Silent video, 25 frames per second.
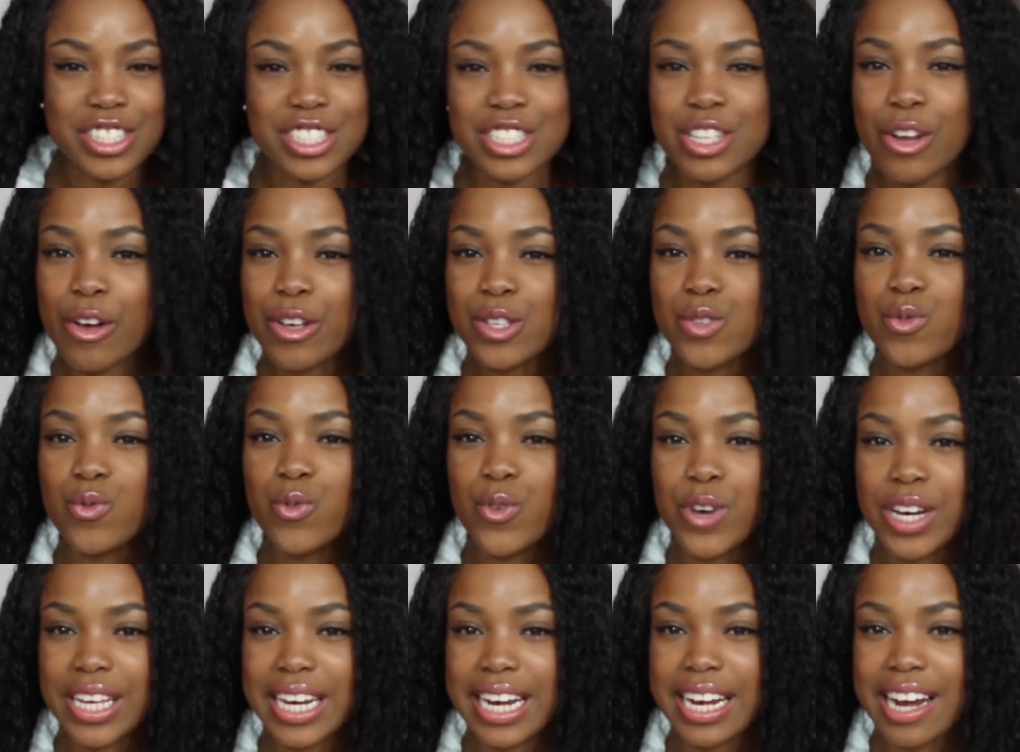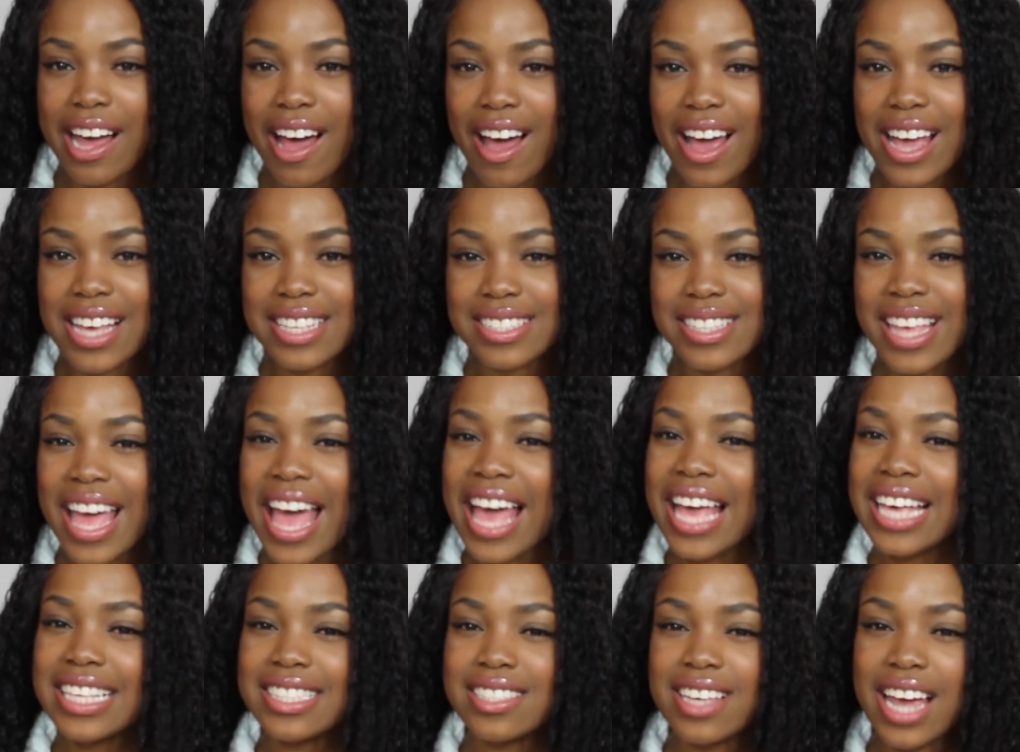Just looks really nice.
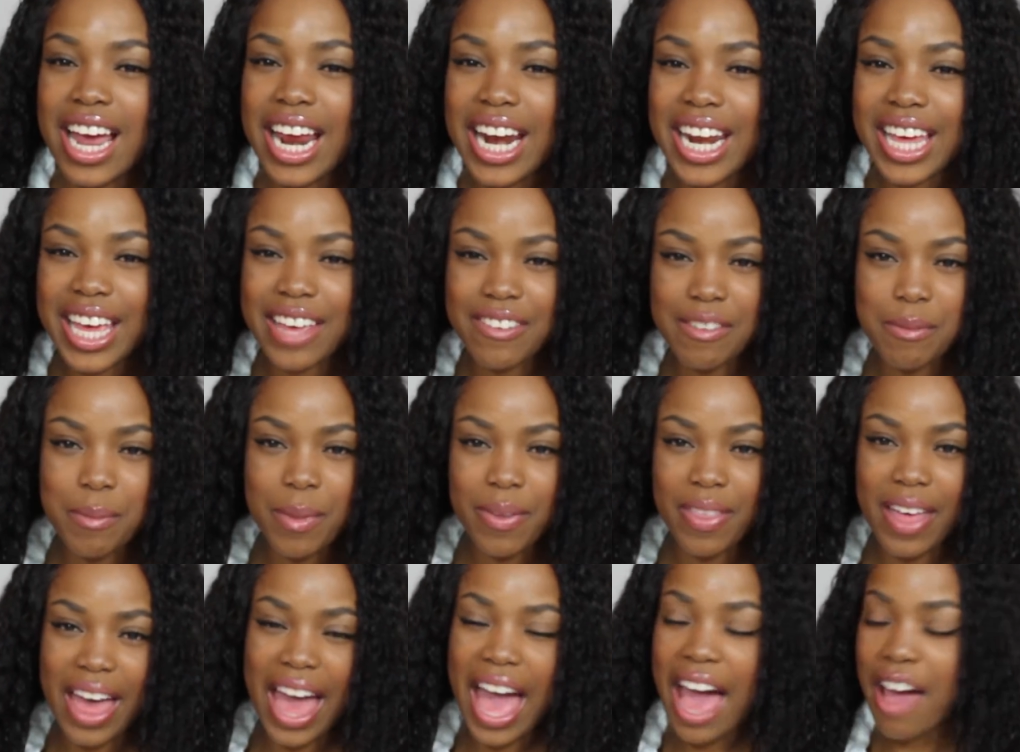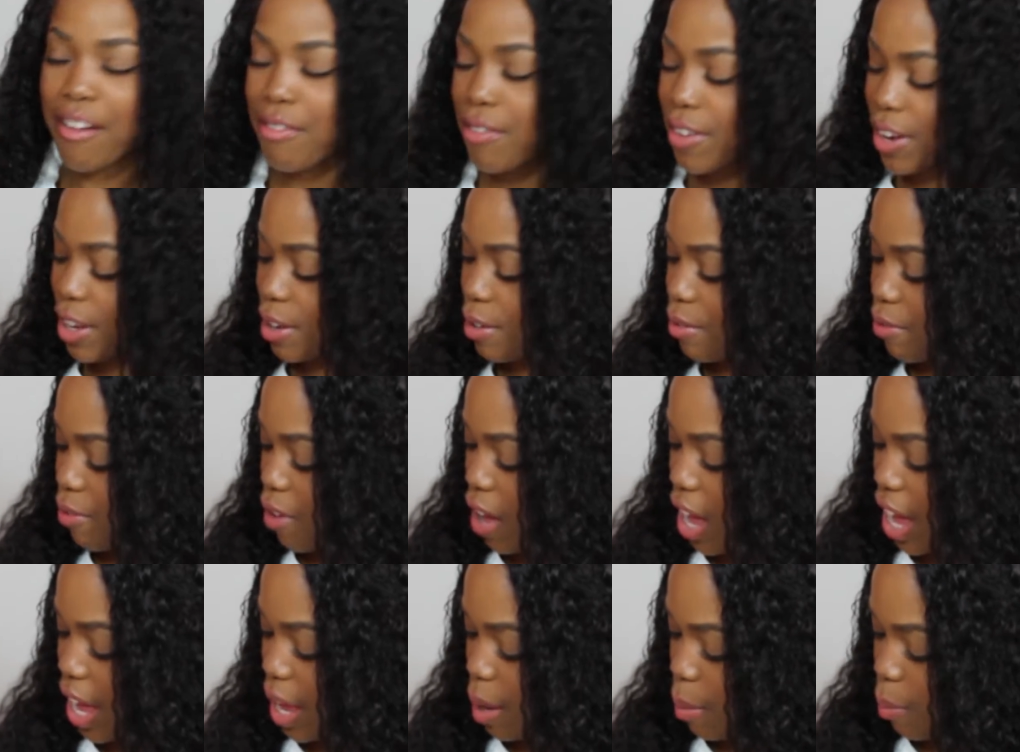It's kind of giving me that African
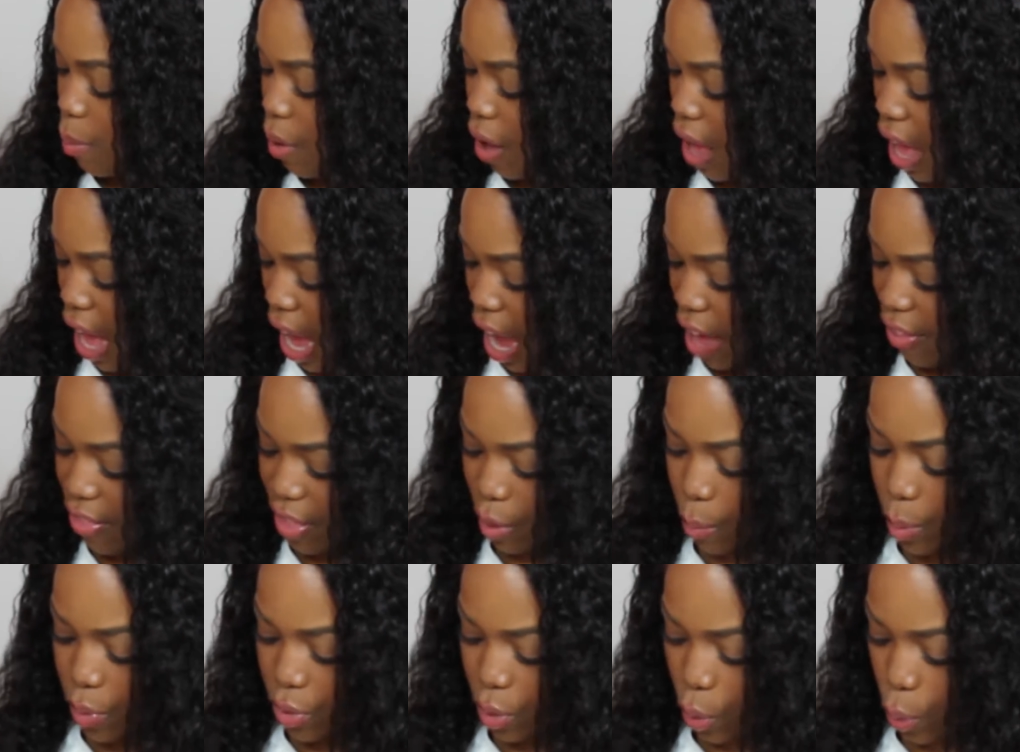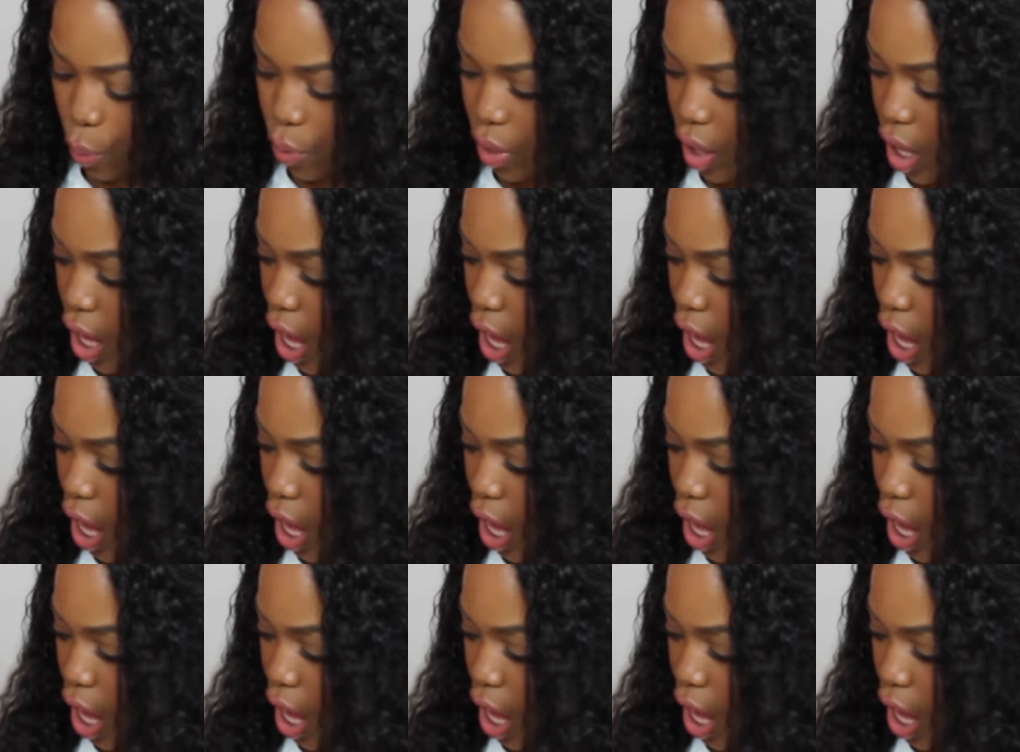vibe, I think, with all the